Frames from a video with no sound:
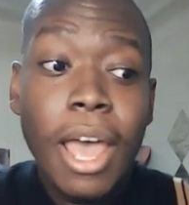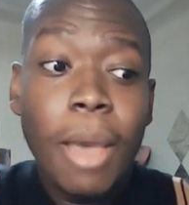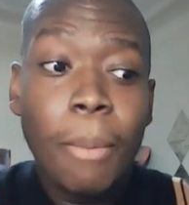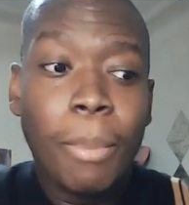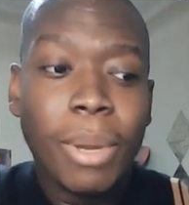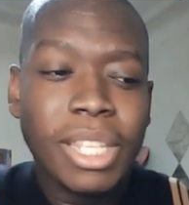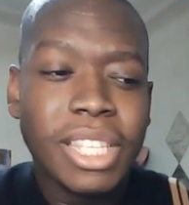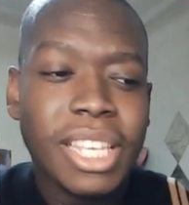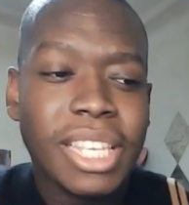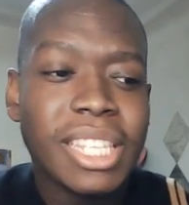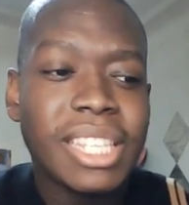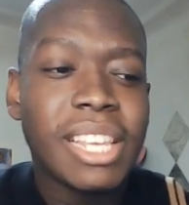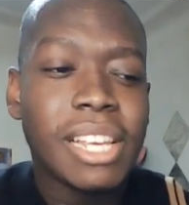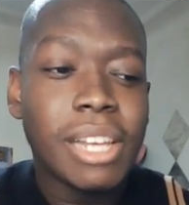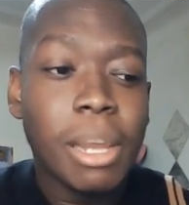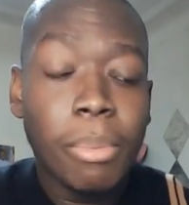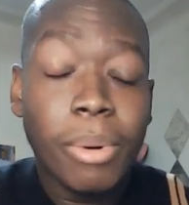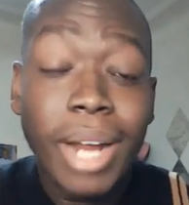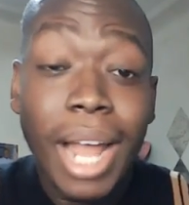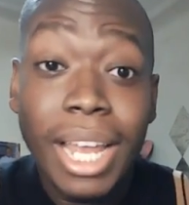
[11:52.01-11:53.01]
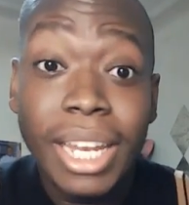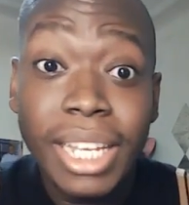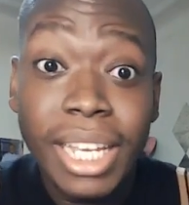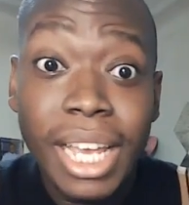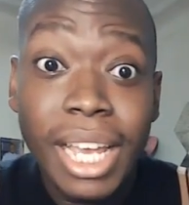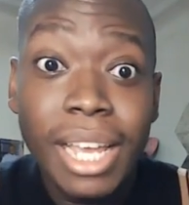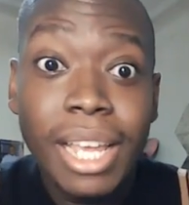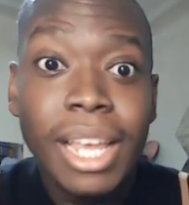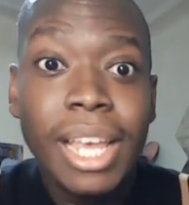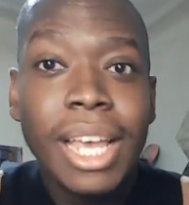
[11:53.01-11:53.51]
But to celebrate
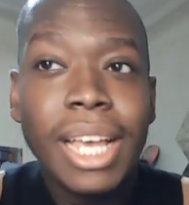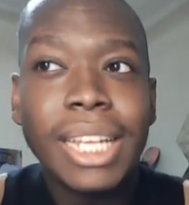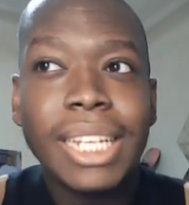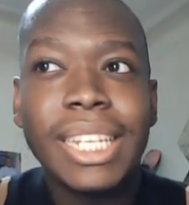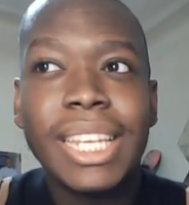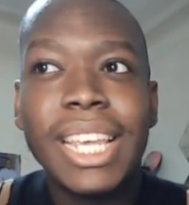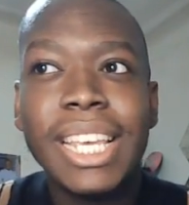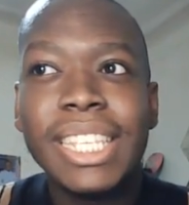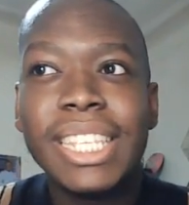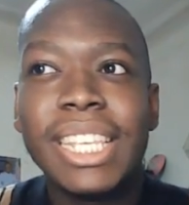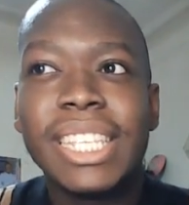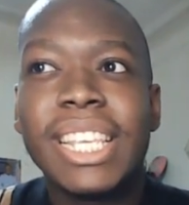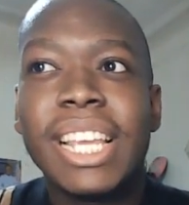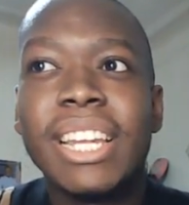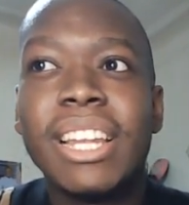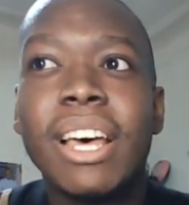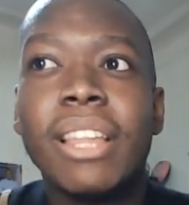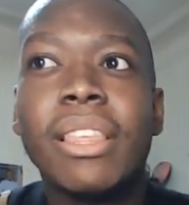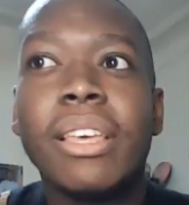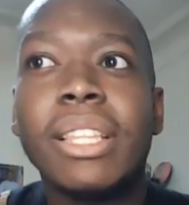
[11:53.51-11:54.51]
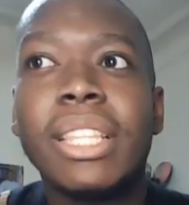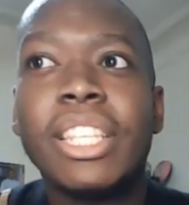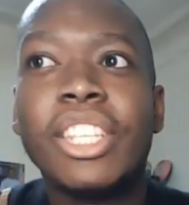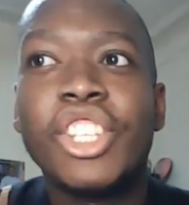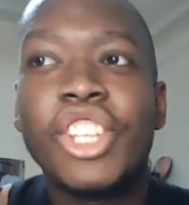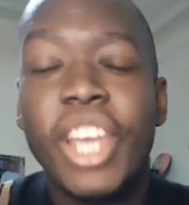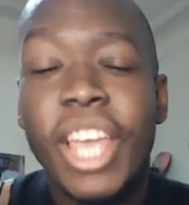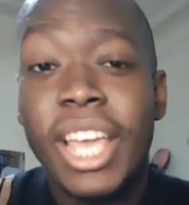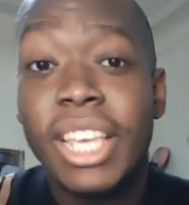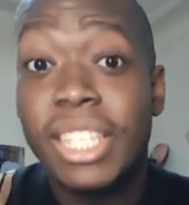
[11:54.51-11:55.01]
Aaliyah, this is another
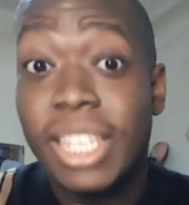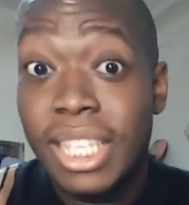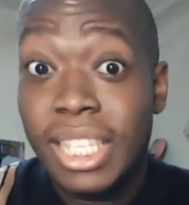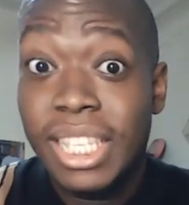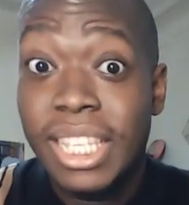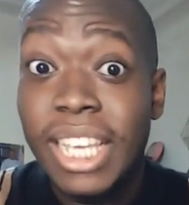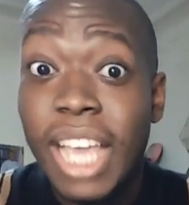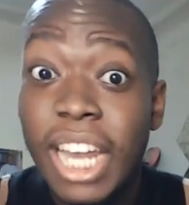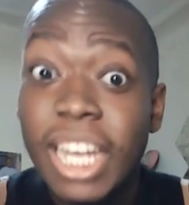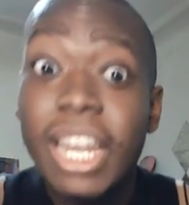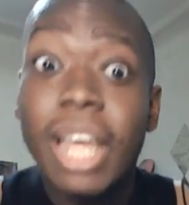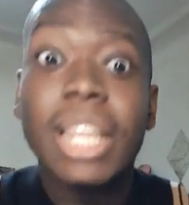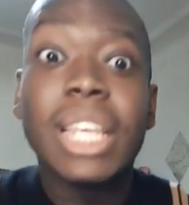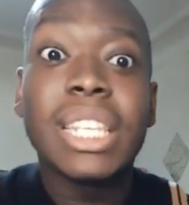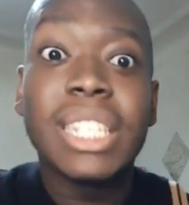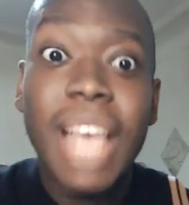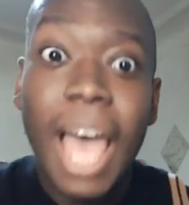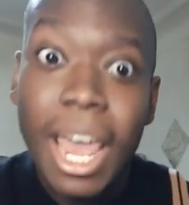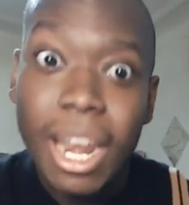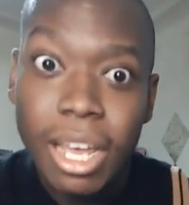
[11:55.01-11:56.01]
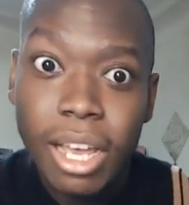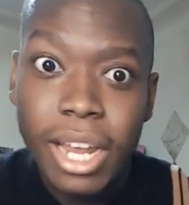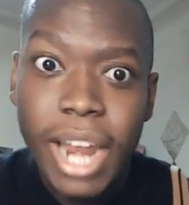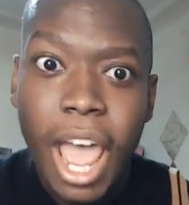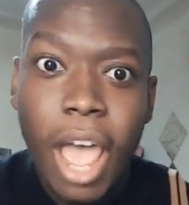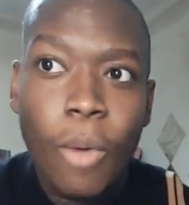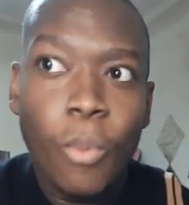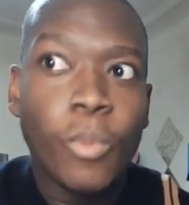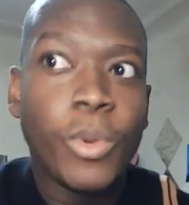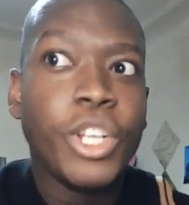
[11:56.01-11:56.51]
chance to see another side of her
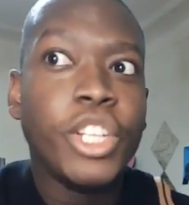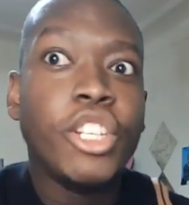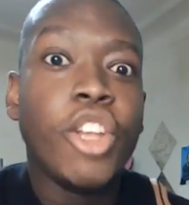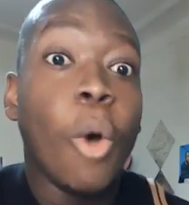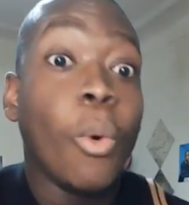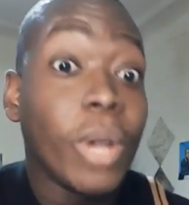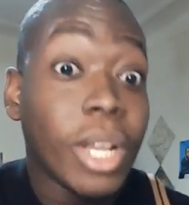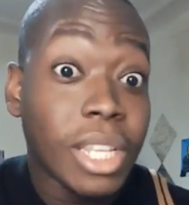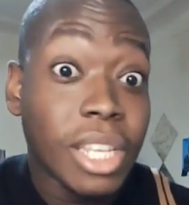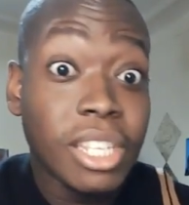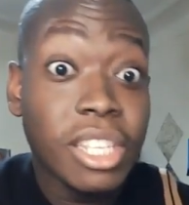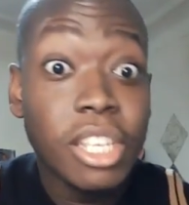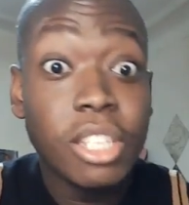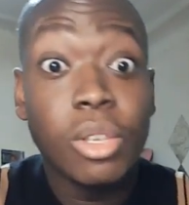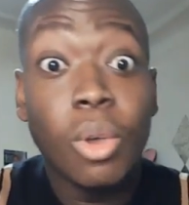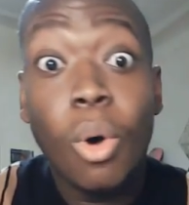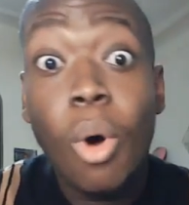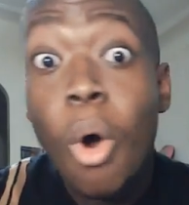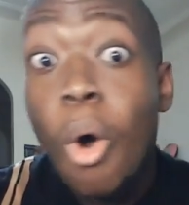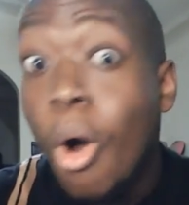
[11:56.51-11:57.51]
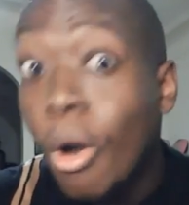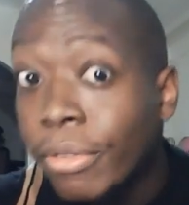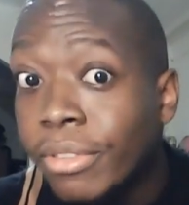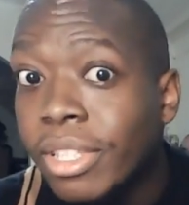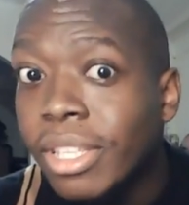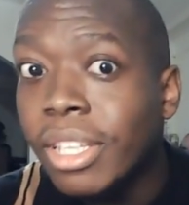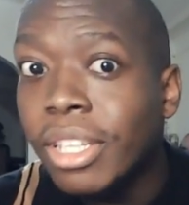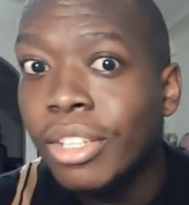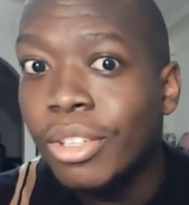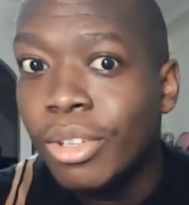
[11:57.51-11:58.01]
that we don't get to see so
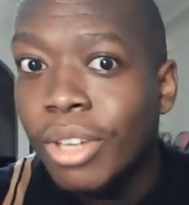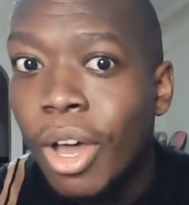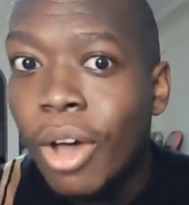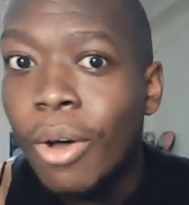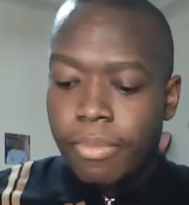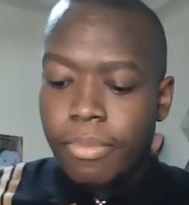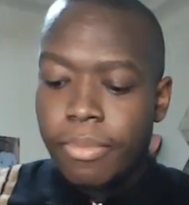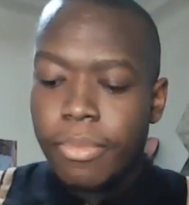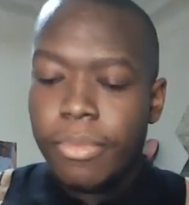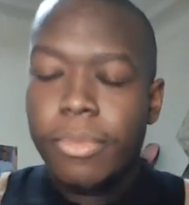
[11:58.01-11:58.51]
often, you know?